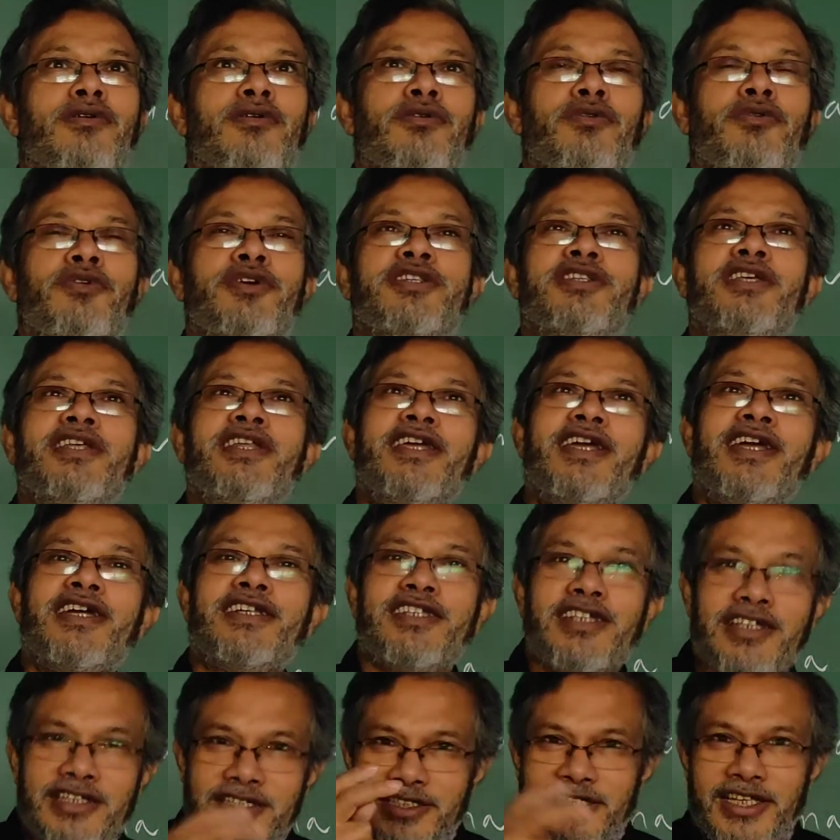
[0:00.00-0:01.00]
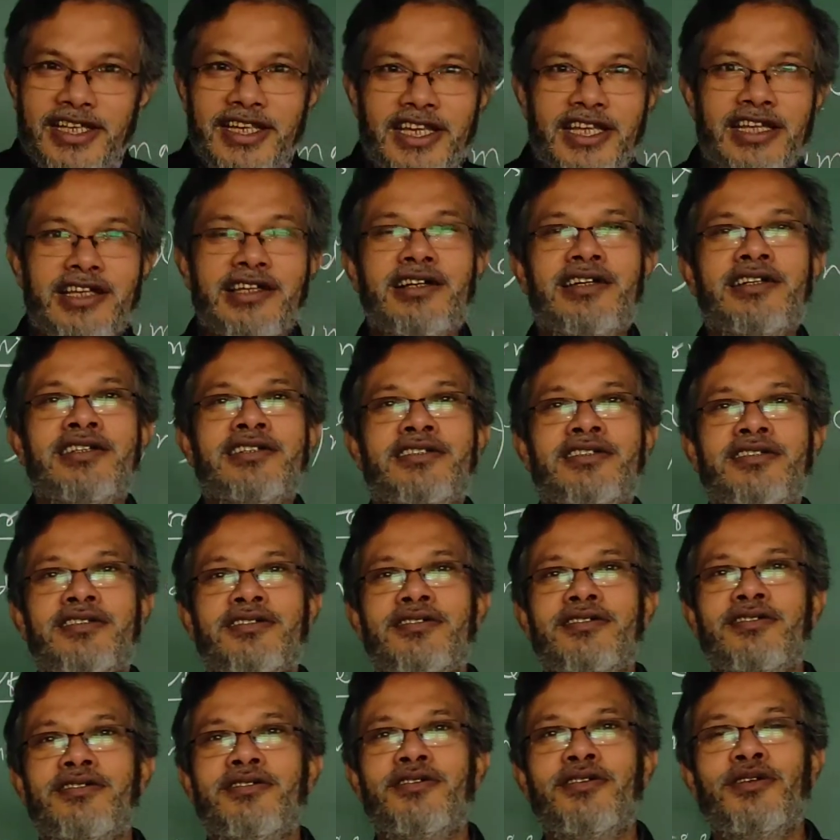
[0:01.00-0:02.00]
with irrigation 10 acres,
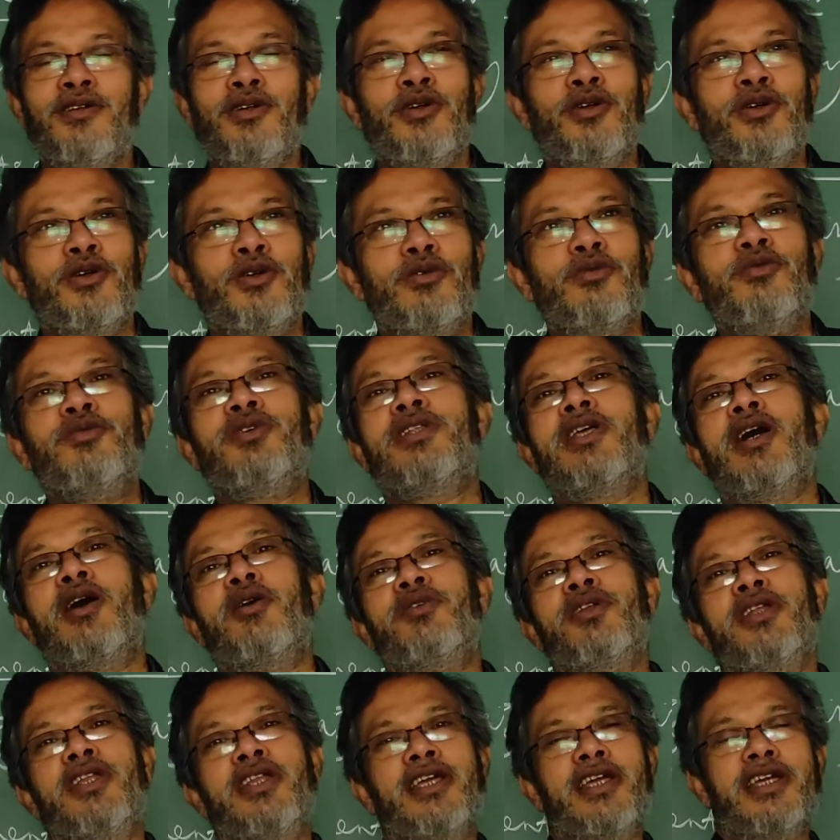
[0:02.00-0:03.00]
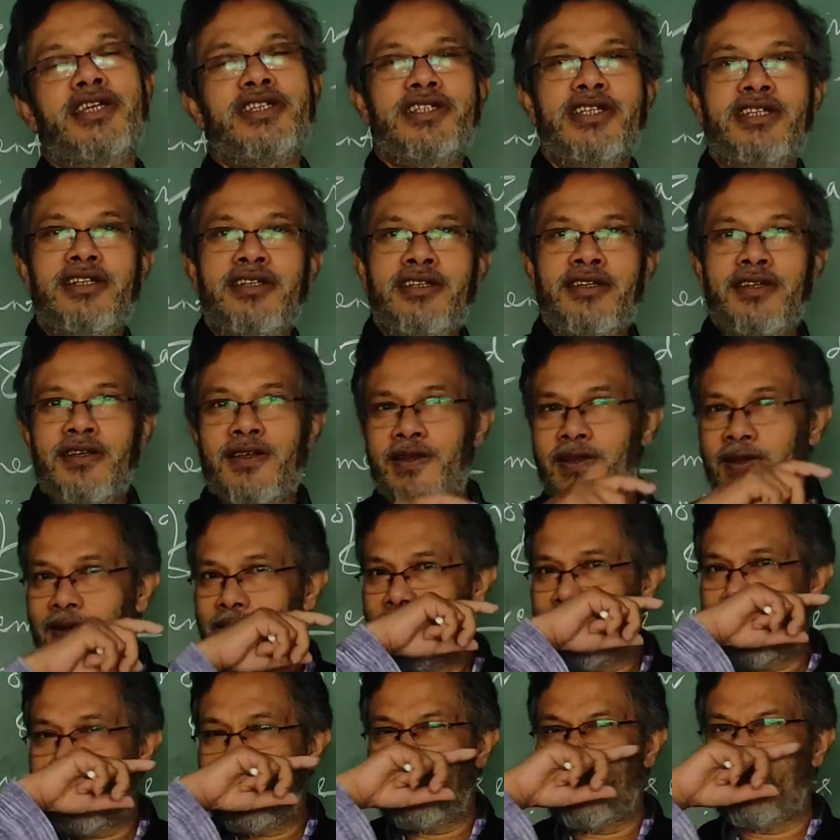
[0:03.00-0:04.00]
without irrigation
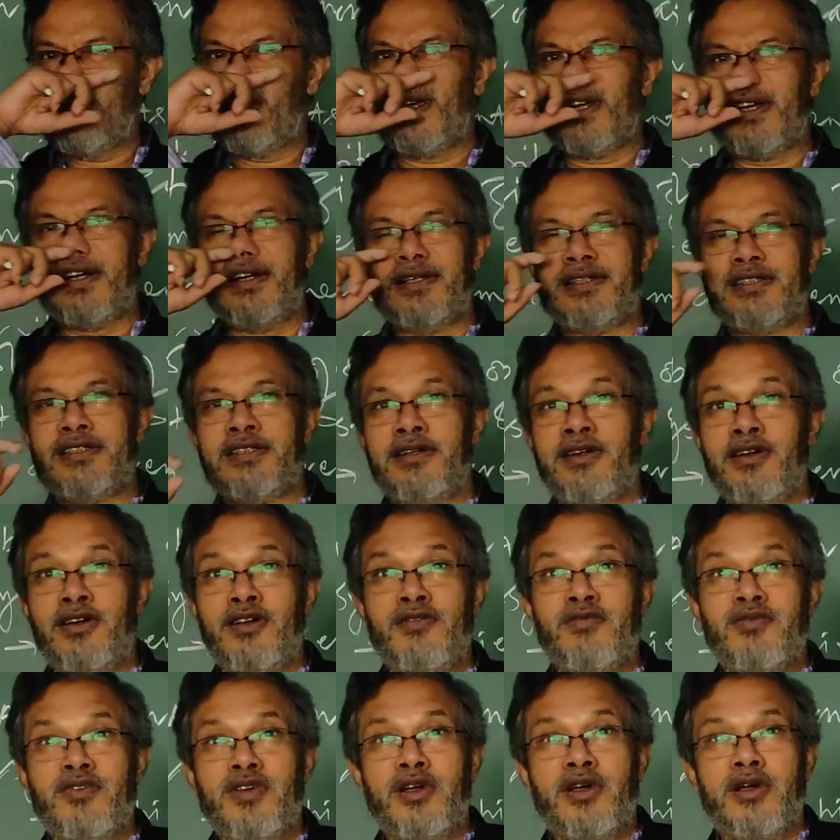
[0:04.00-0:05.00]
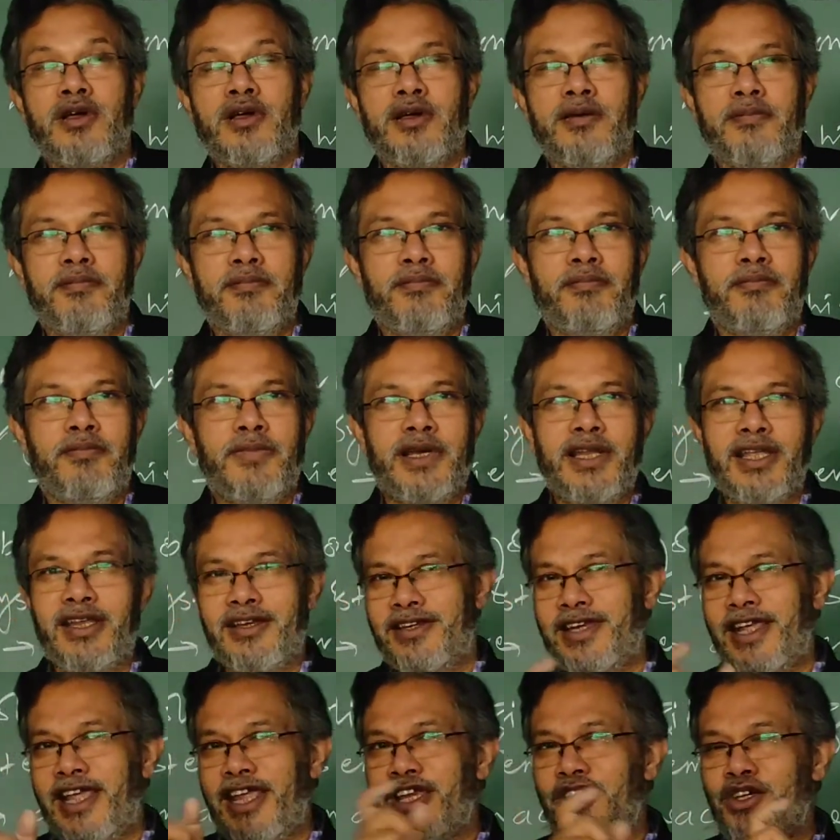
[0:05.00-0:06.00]
18 acres. Meaning 10
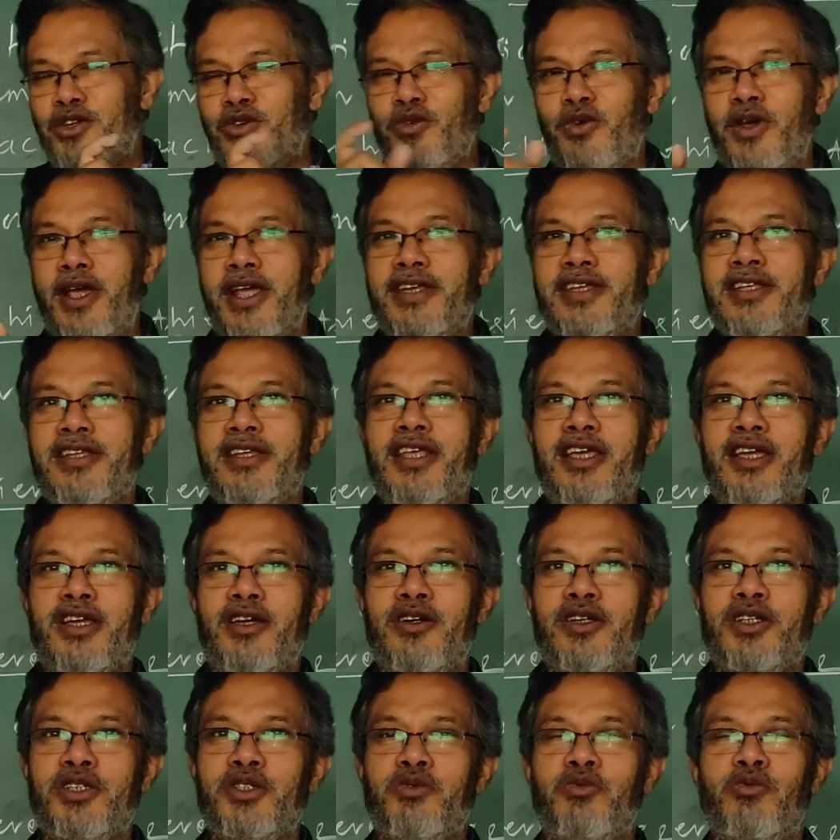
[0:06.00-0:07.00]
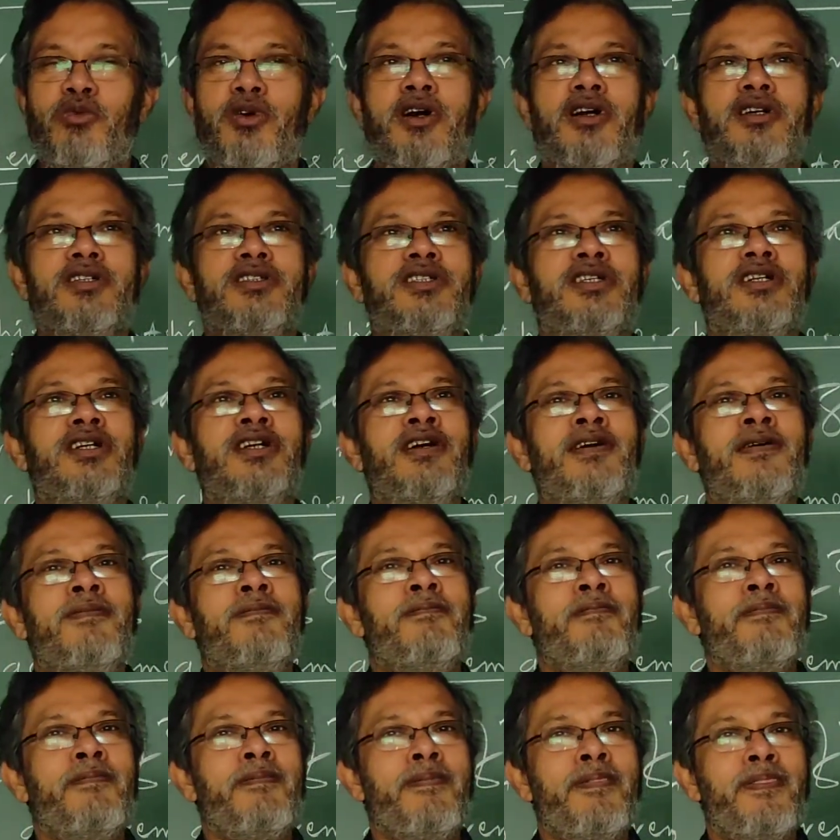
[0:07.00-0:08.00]
to 18 acres was the
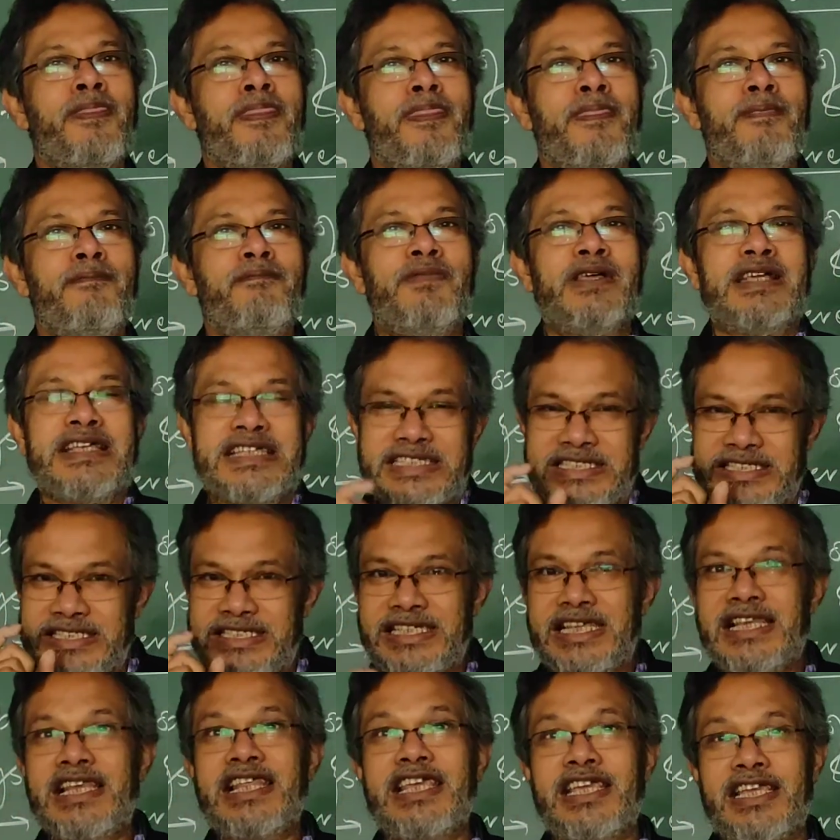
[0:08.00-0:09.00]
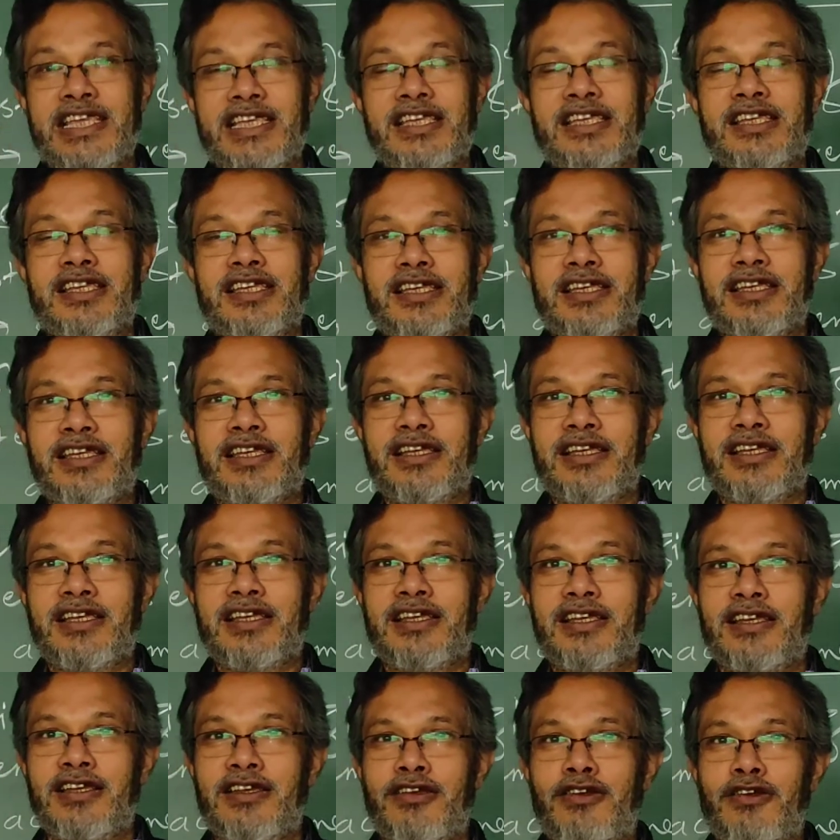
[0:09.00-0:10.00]
ceiling
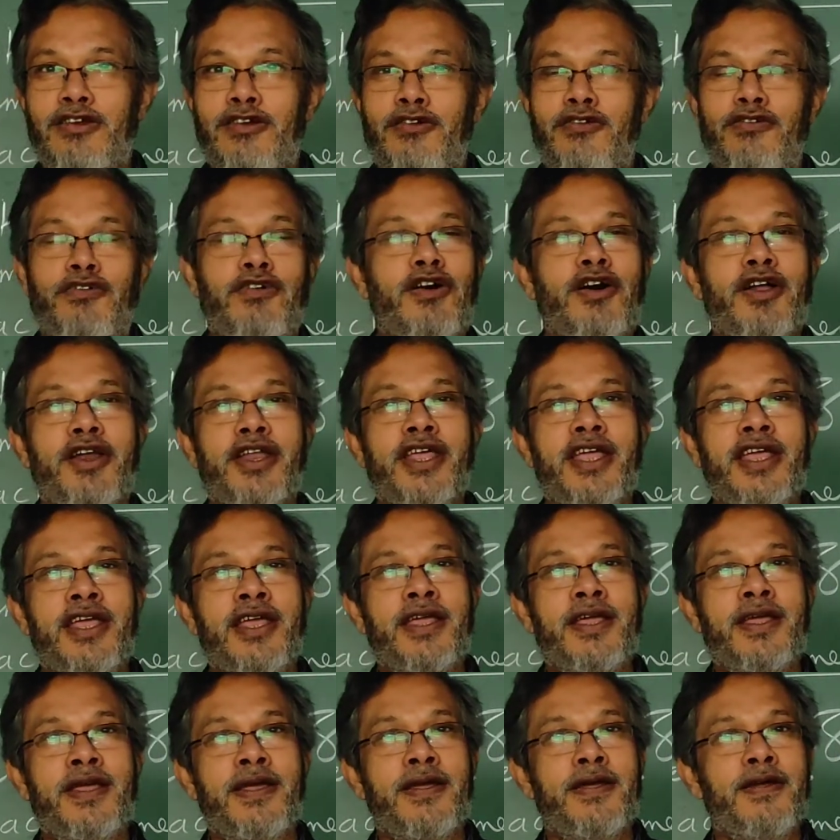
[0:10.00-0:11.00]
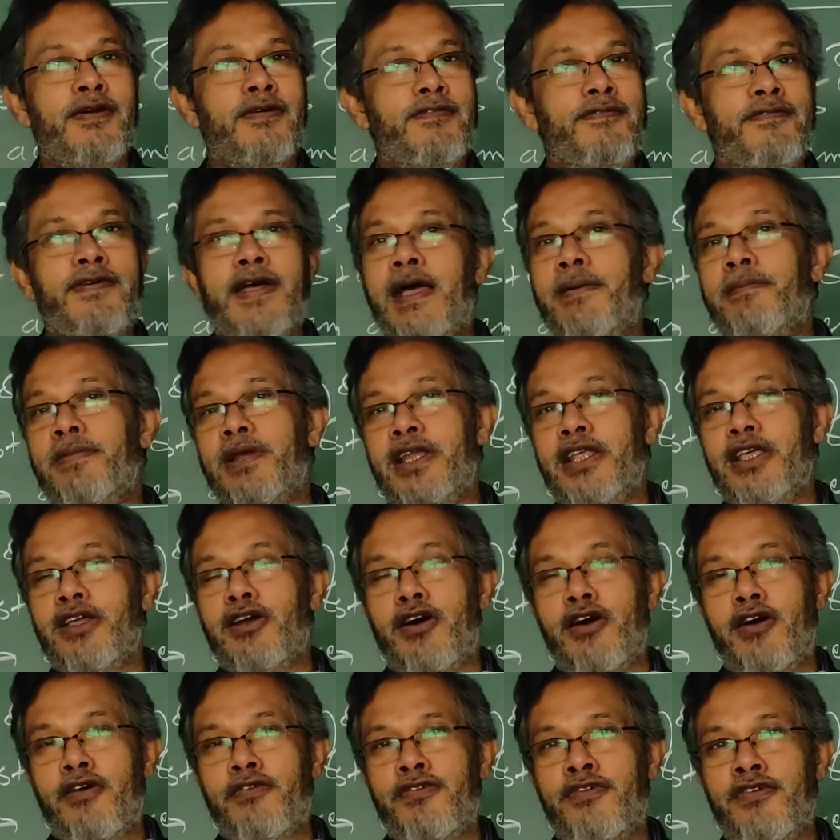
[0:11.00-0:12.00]
for a family
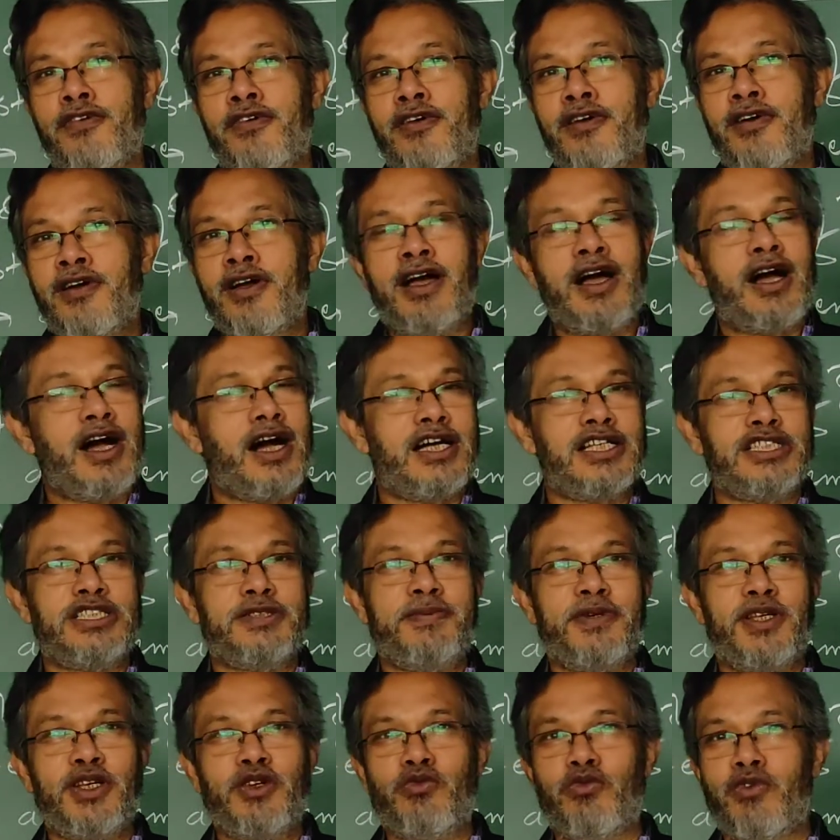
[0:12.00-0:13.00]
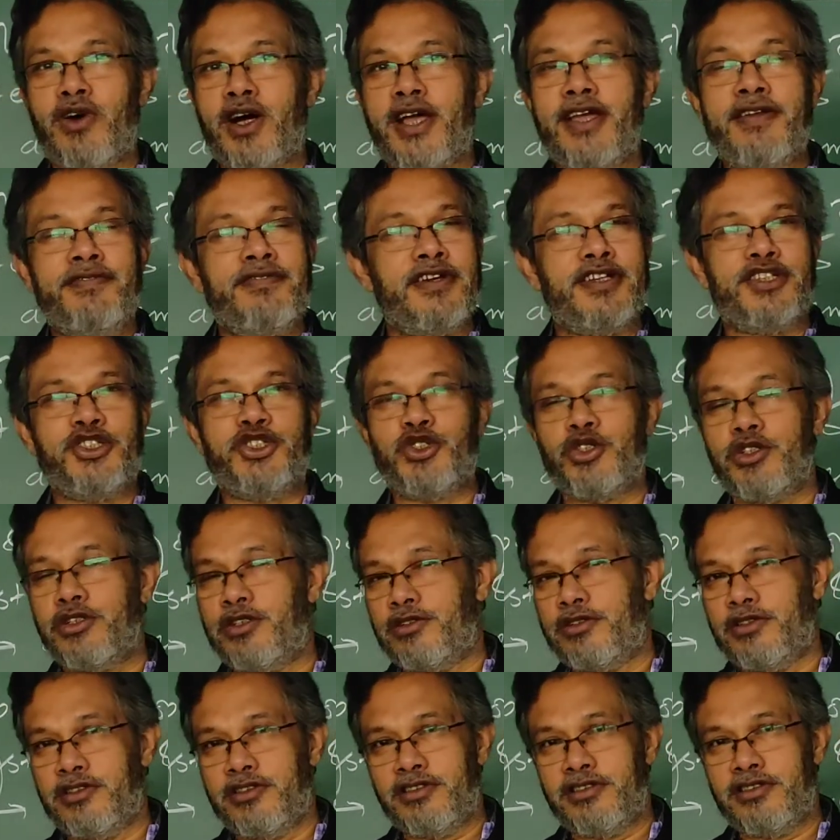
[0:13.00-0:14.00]
of husband, wife and
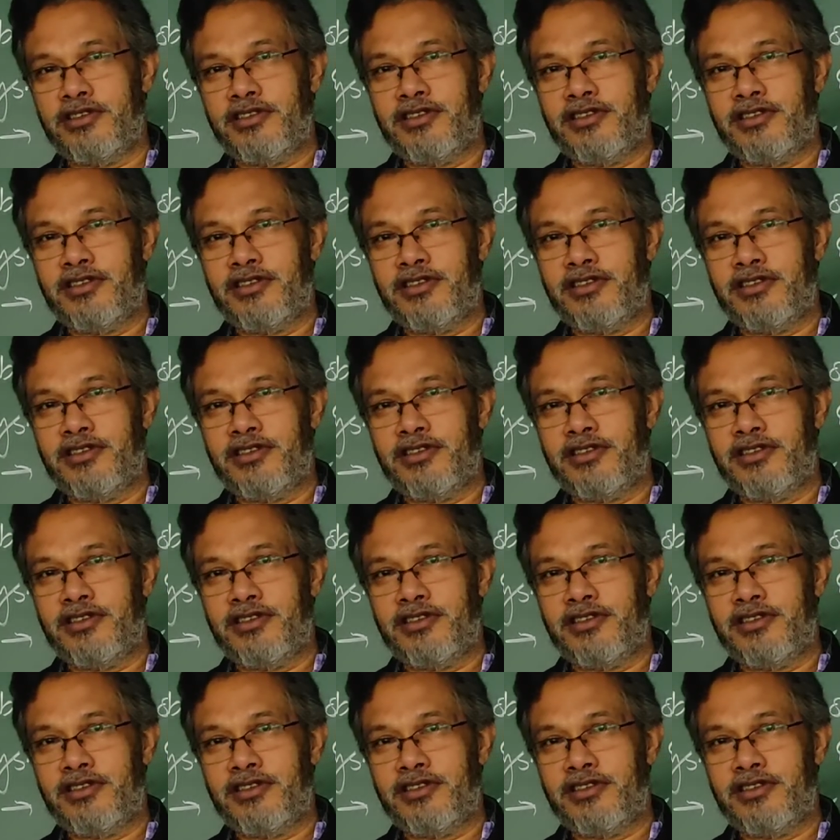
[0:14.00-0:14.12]
children.